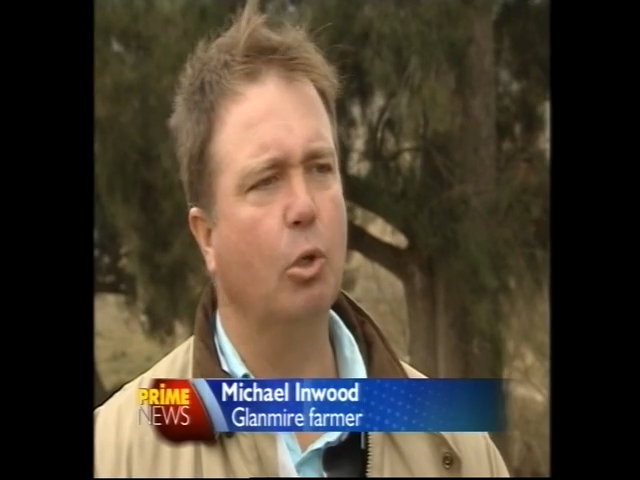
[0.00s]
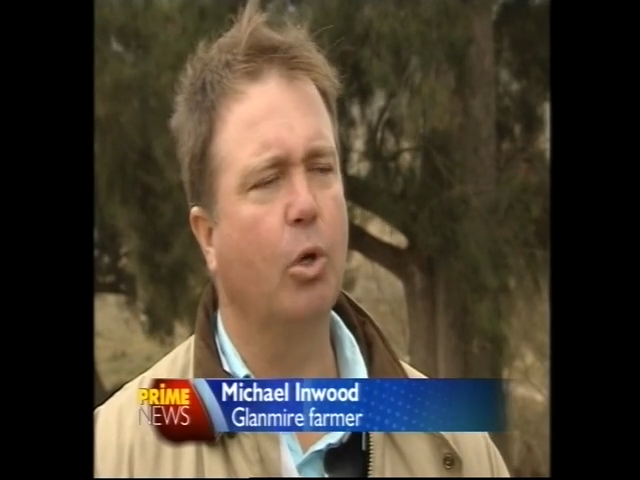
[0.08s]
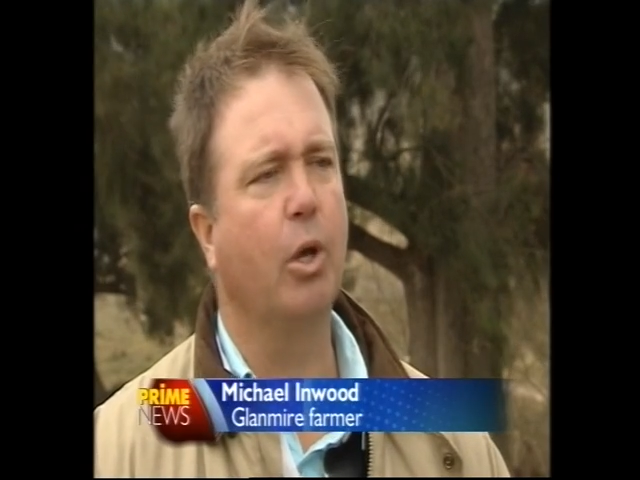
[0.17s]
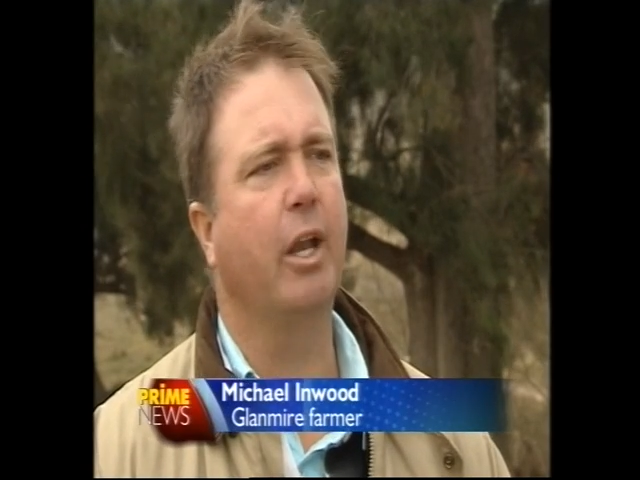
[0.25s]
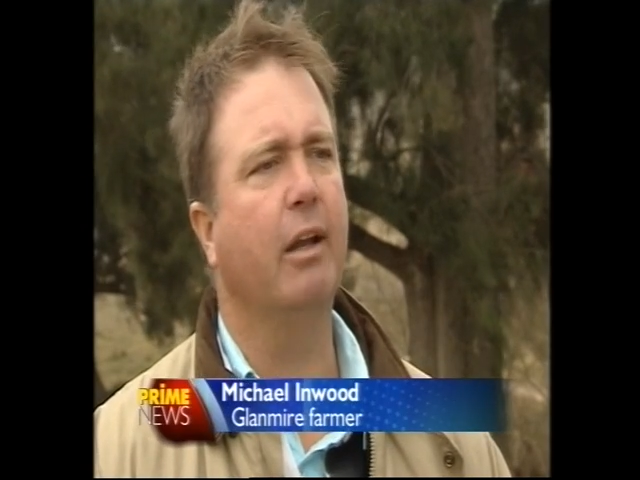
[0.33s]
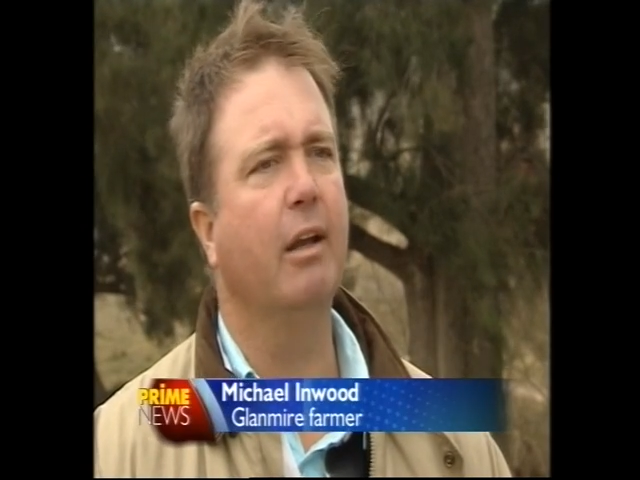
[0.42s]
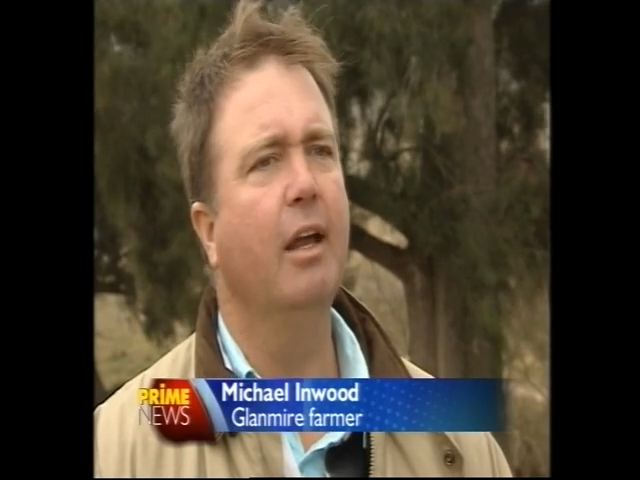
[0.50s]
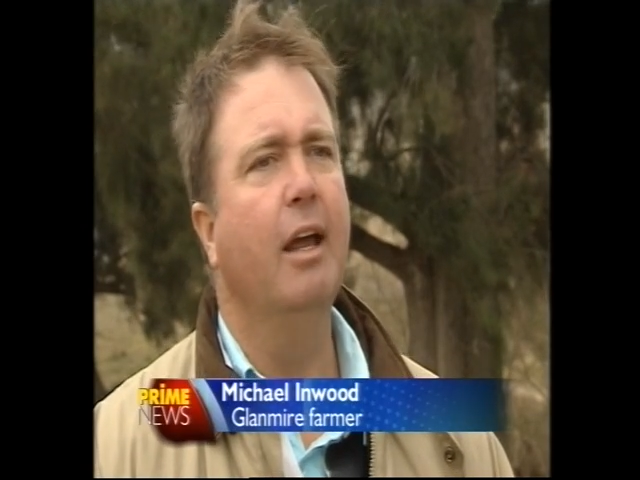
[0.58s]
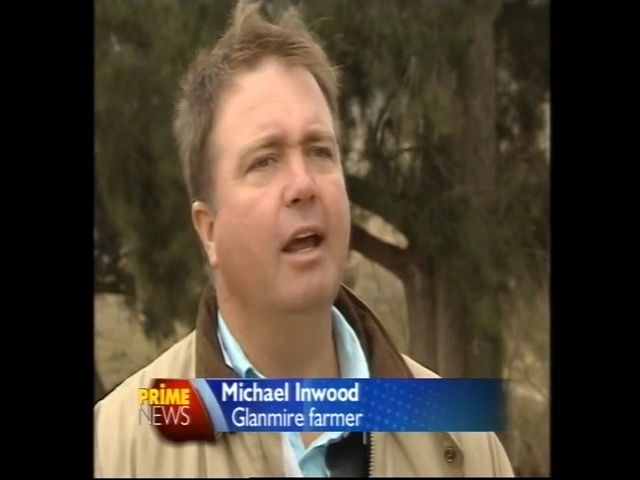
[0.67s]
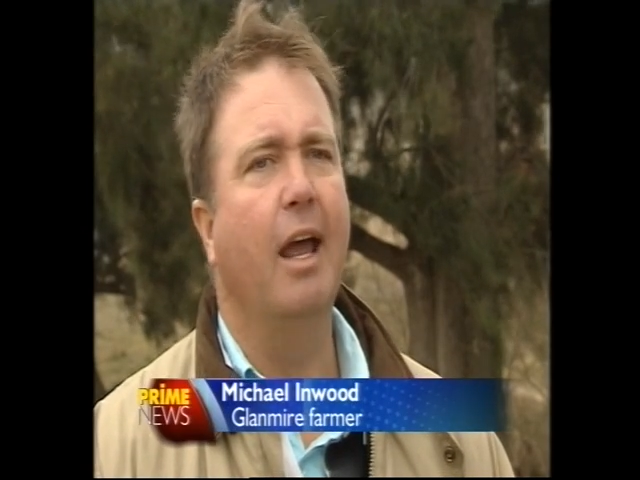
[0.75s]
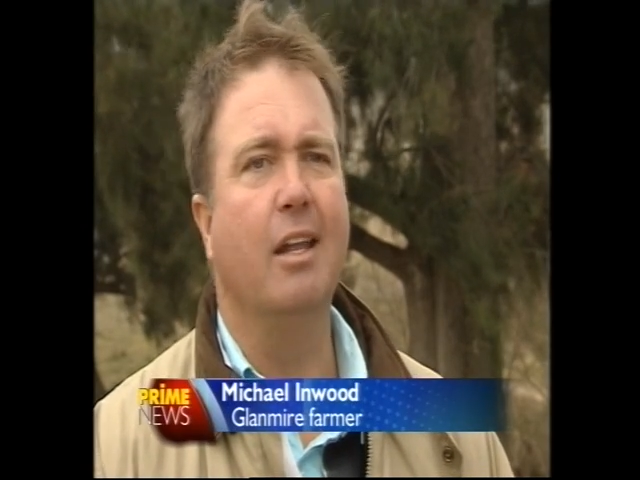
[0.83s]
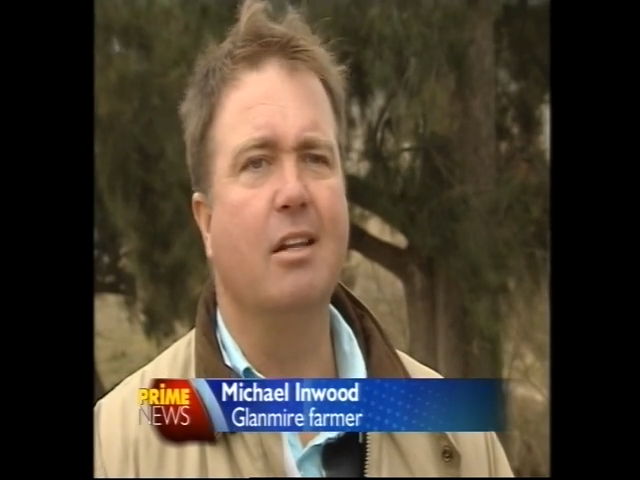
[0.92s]
look at it
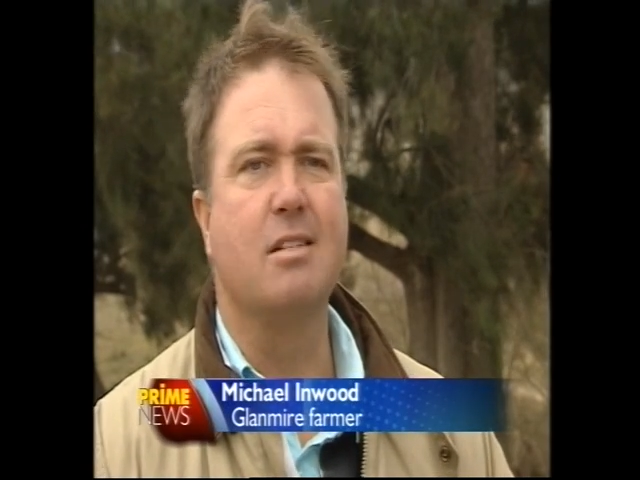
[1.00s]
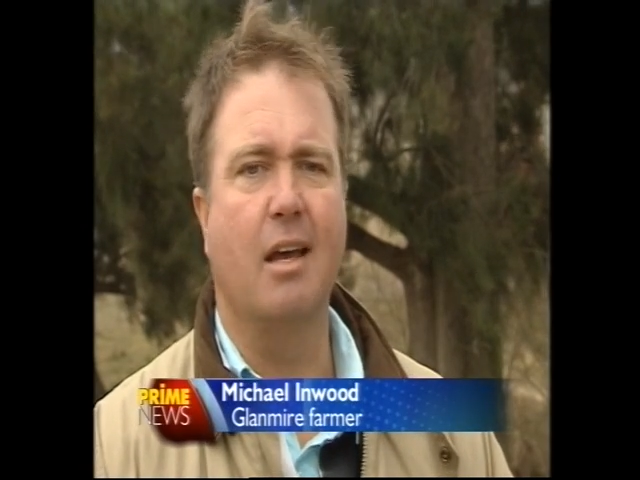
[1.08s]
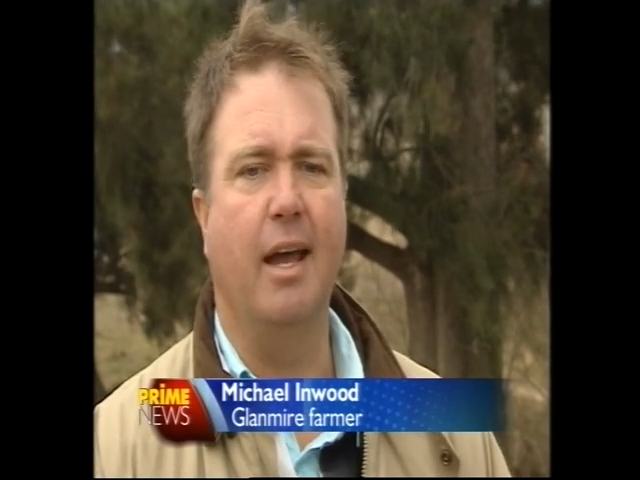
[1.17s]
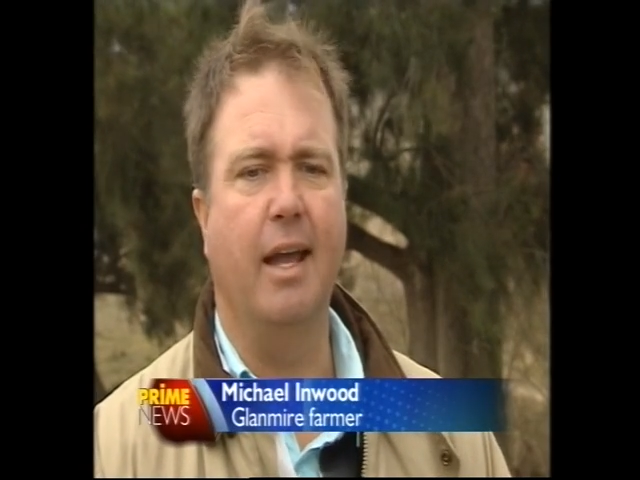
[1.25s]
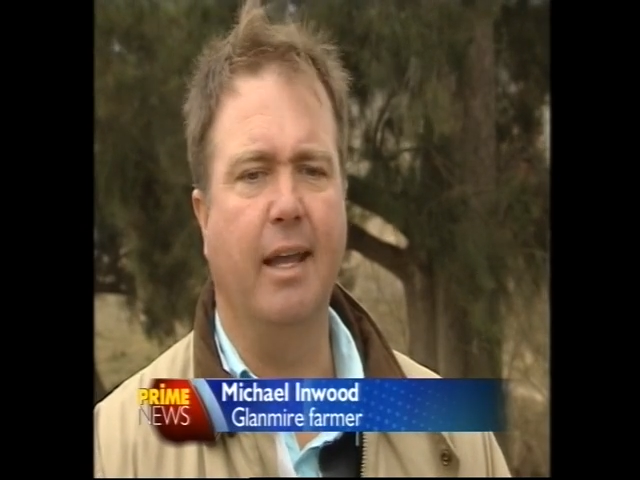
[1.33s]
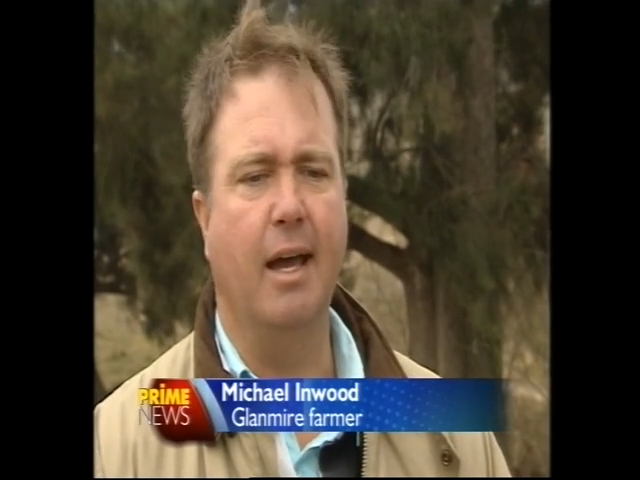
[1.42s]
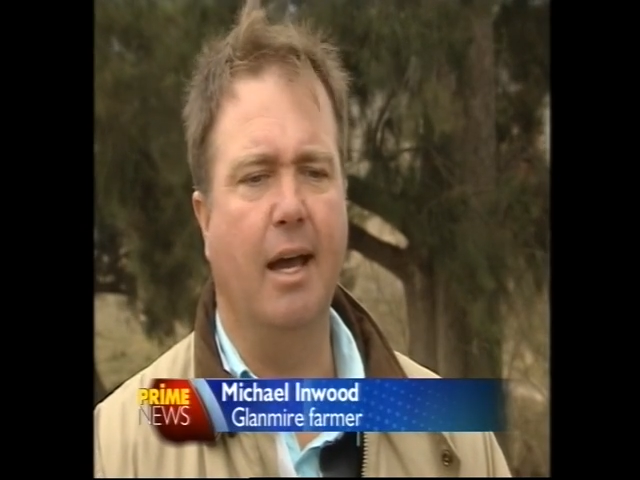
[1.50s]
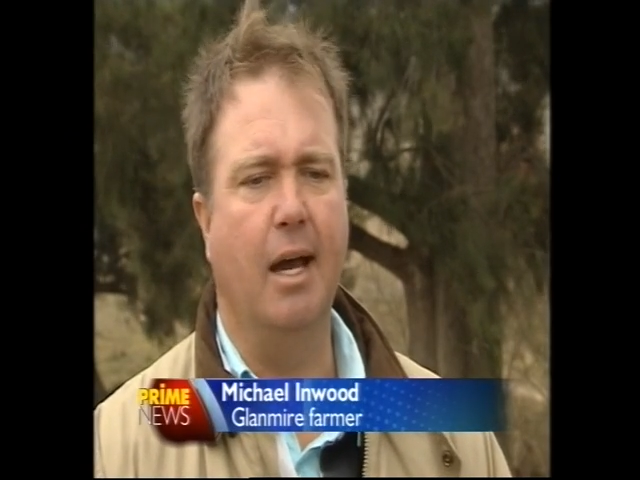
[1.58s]
and say,